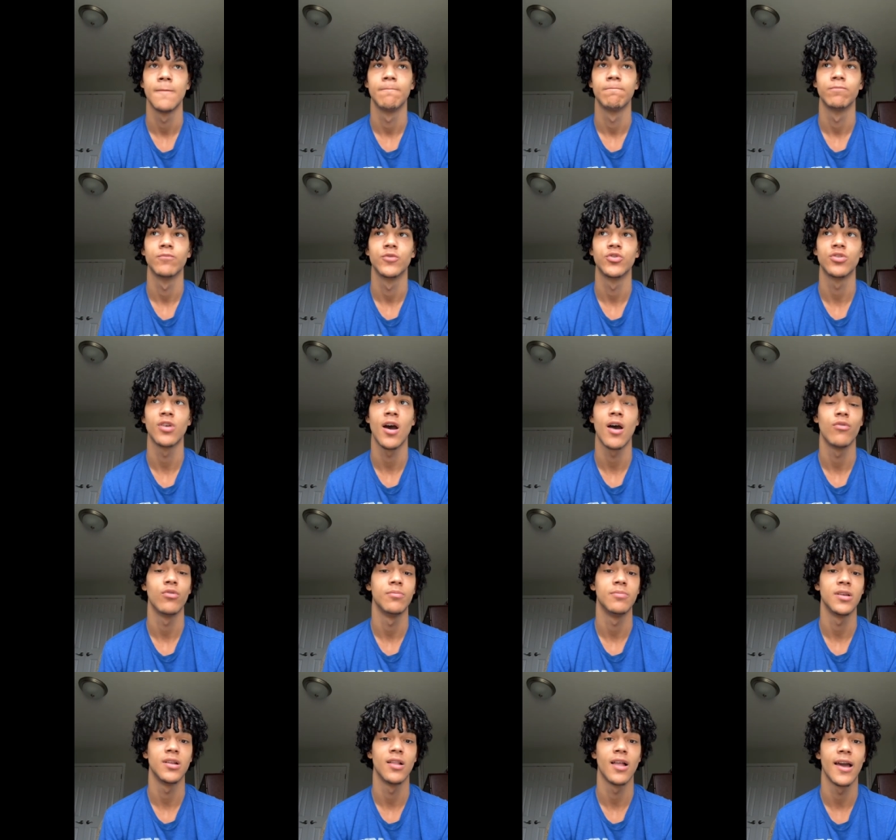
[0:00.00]
so I
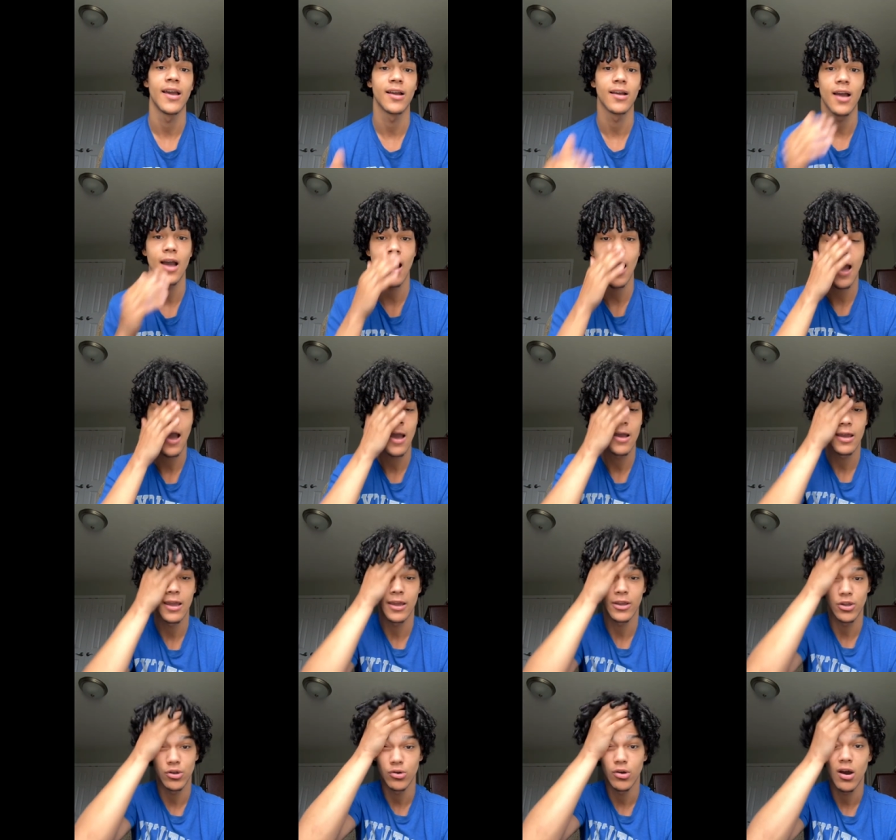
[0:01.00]
would be like,
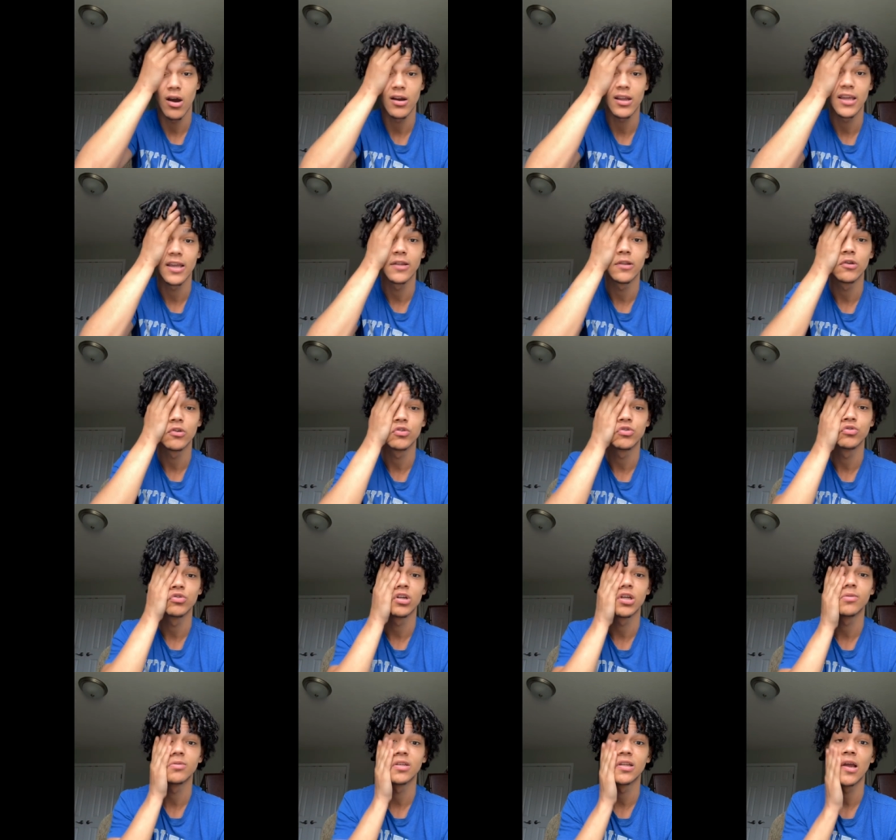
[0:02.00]
I'd get in those
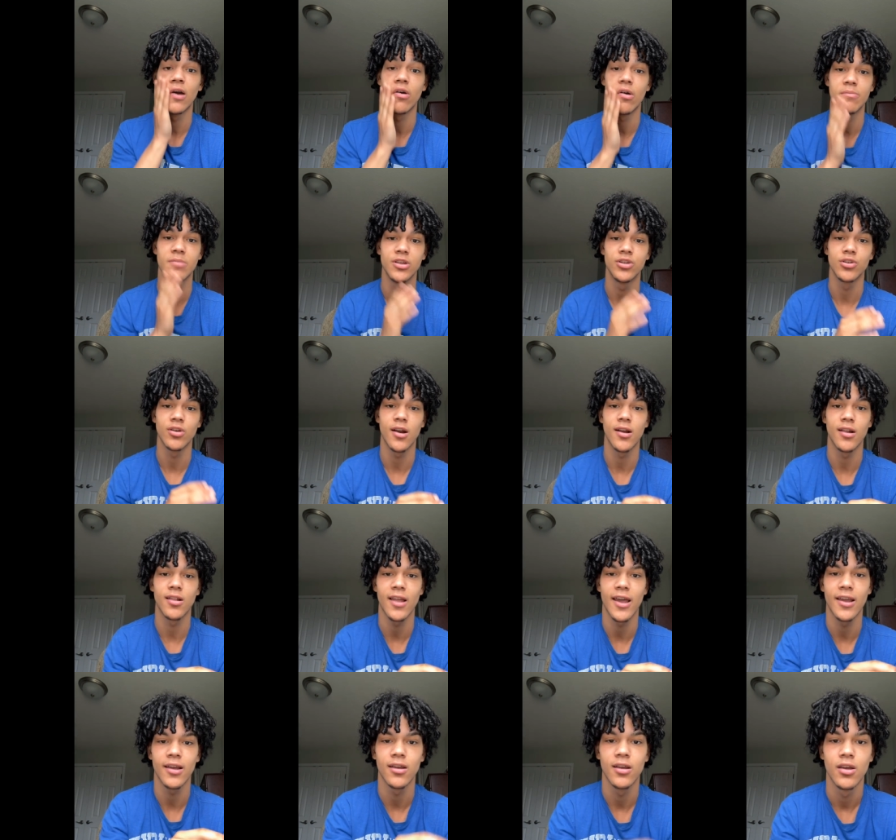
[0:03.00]
dreams and I would be trying to like,